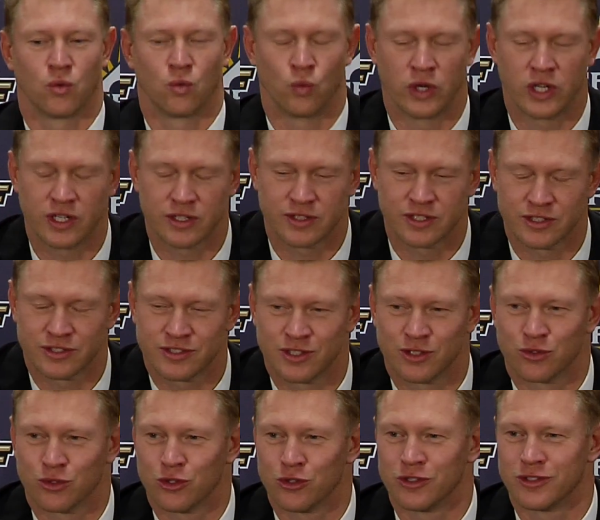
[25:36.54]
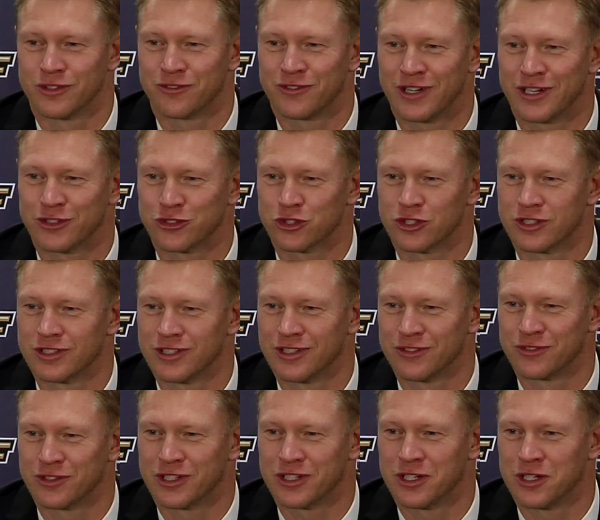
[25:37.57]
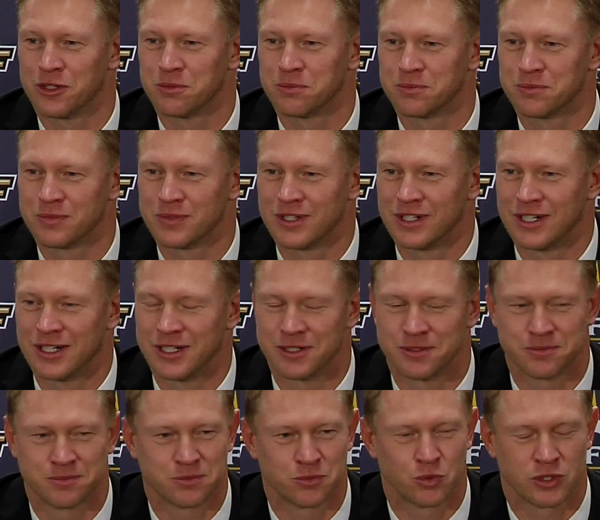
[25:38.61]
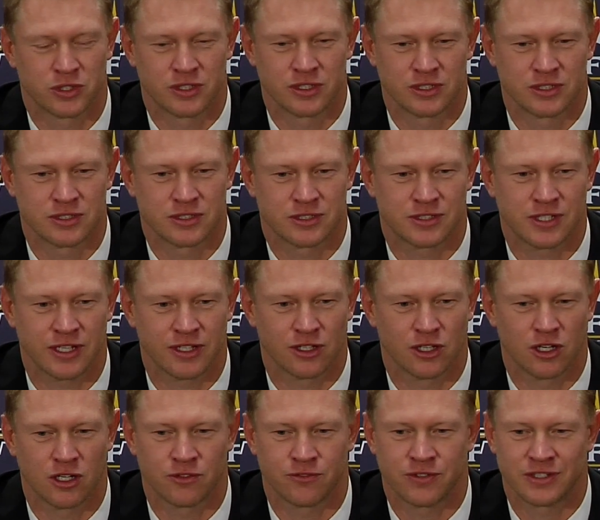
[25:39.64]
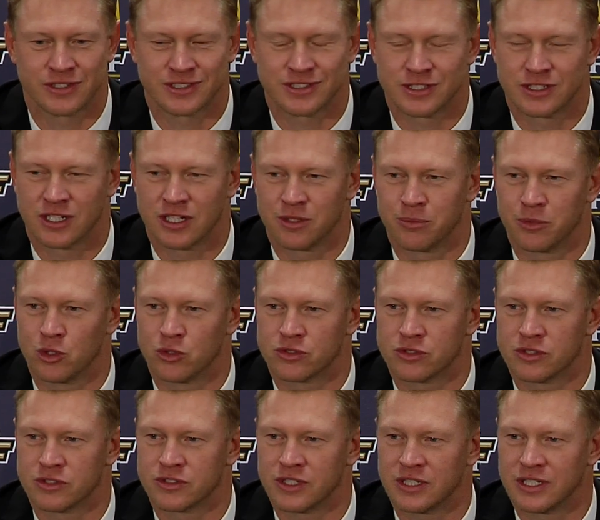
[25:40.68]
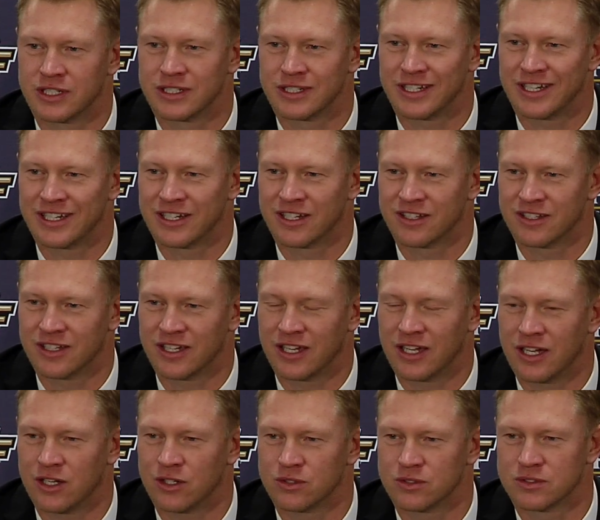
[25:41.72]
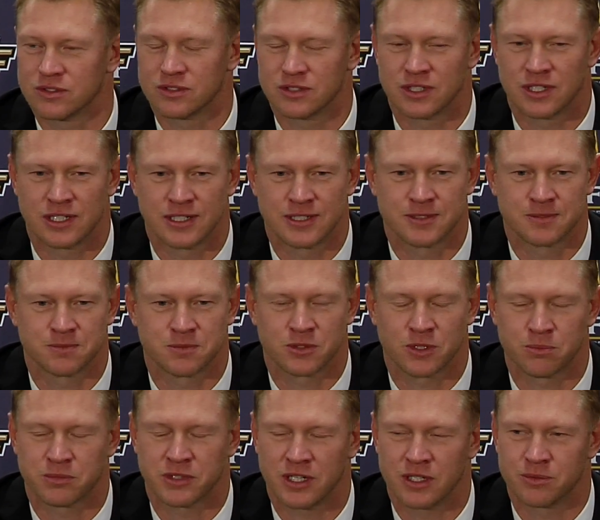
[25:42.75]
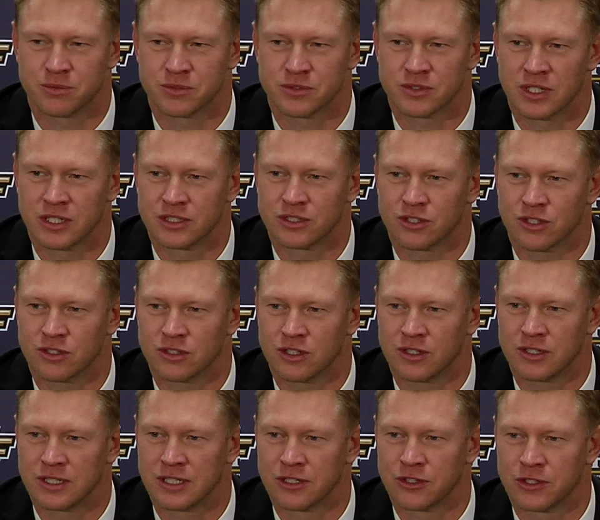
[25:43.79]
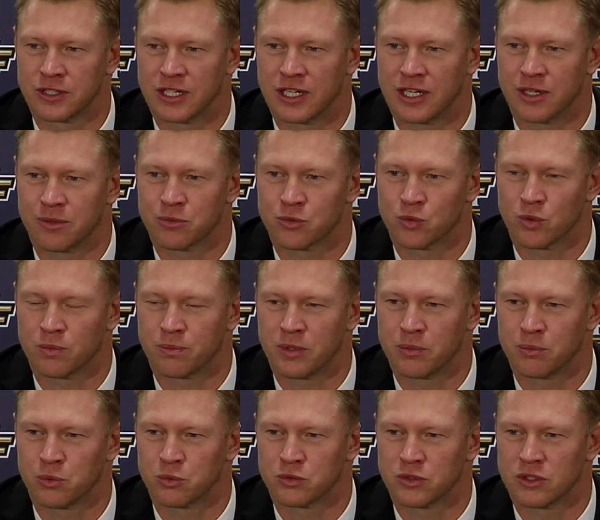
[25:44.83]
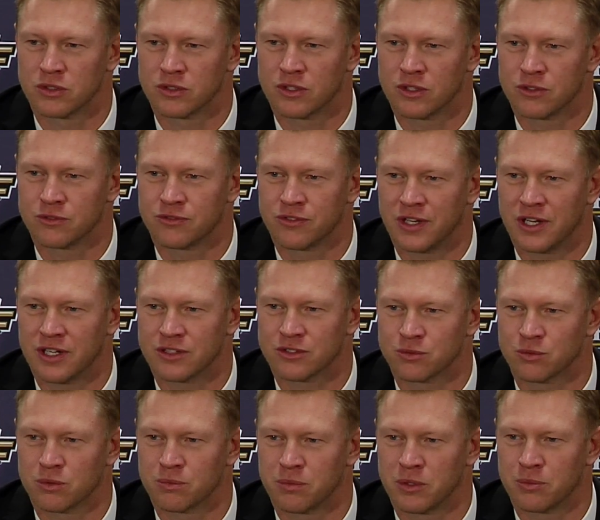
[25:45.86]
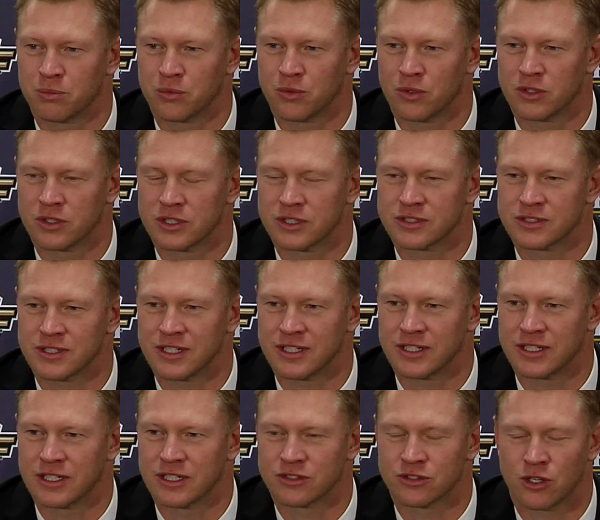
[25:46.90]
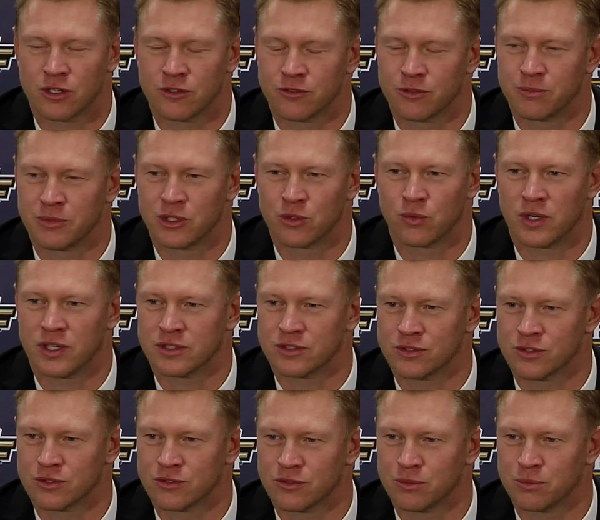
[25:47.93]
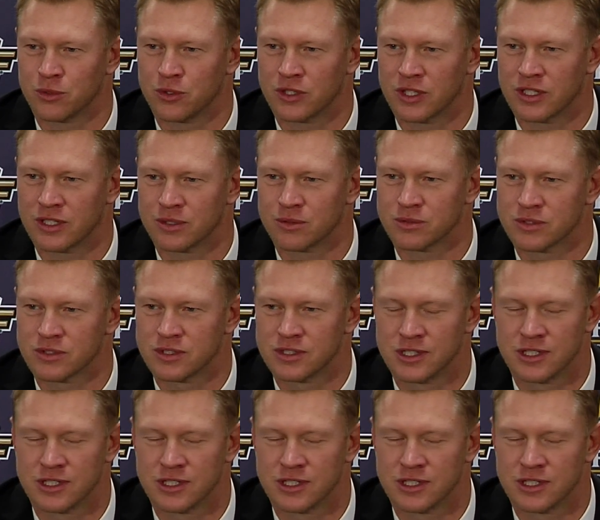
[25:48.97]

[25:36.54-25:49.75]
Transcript: We get this thing rolling, the fans are going to love to come. With the style of offense that I'm used to seeing day in and day out, sometimes I turn on other games where people don't go fast, where people aren't exciting. It's hard for me to watch those football games.